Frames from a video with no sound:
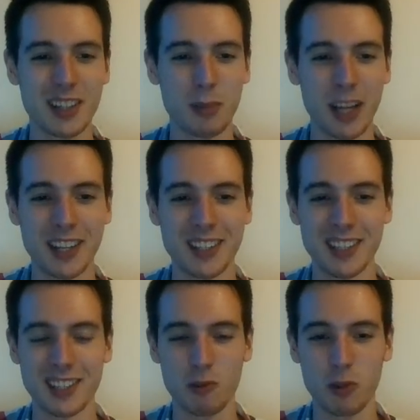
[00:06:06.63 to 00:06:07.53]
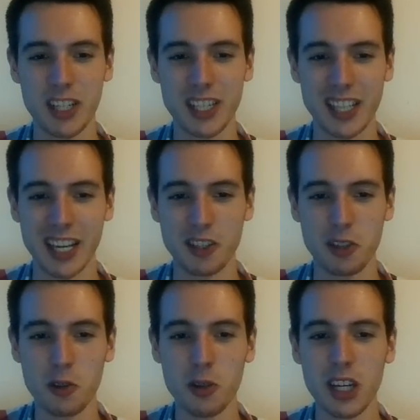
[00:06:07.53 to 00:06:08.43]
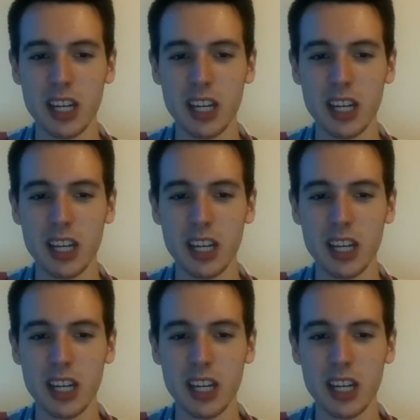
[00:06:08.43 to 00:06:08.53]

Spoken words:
I planned this, queen takes a2,